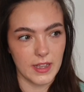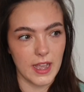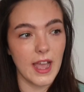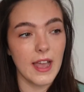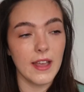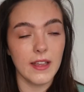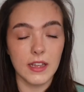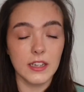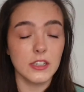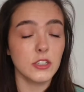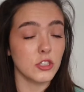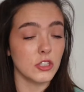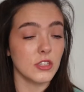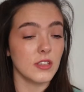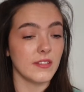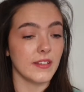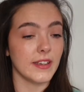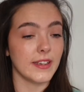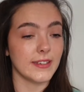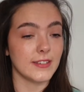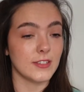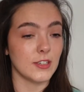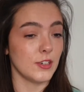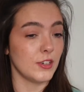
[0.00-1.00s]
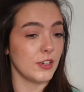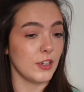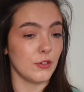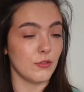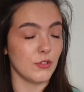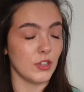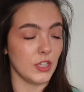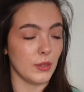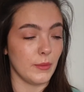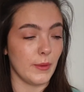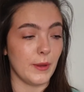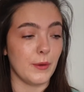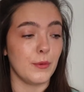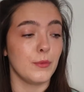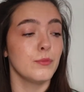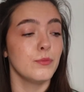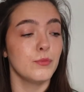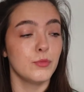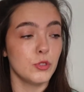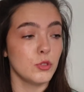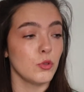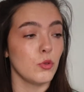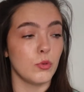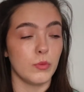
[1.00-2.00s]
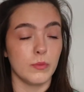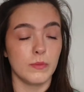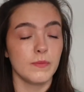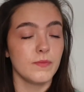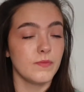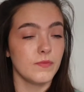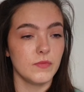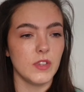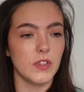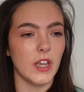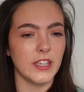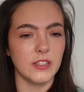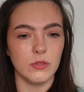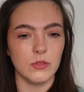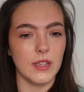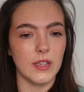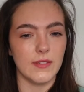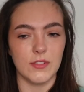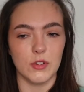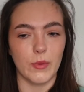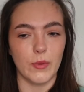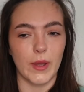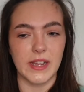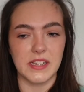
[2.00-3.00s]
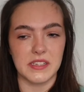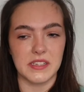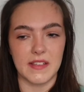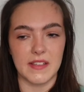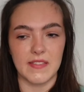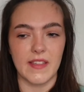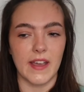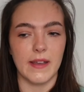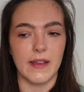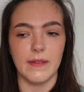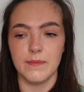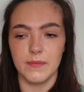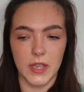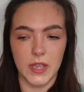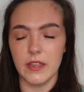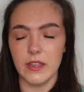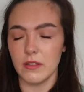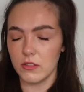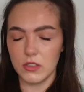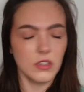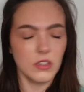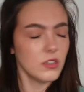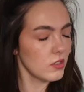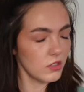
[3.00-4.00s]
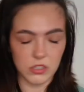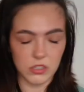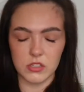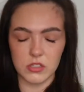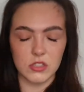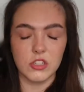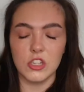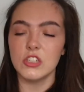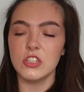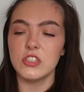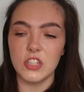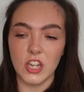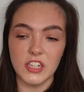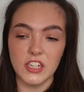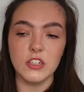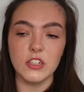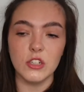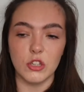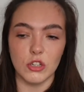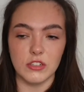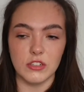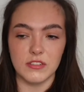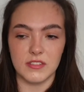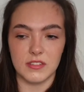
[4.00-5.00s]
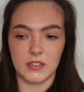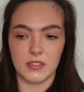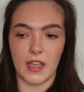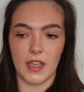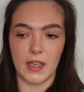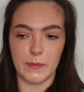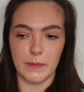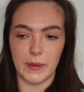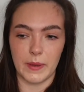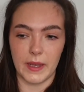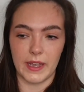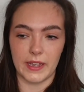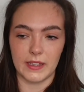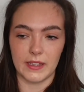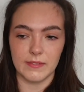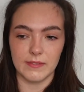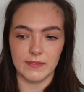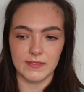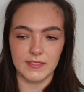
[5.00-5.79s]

I actually think it turned out really well. So I don't even know why I said that. Uh, you have done good, Skye Pie.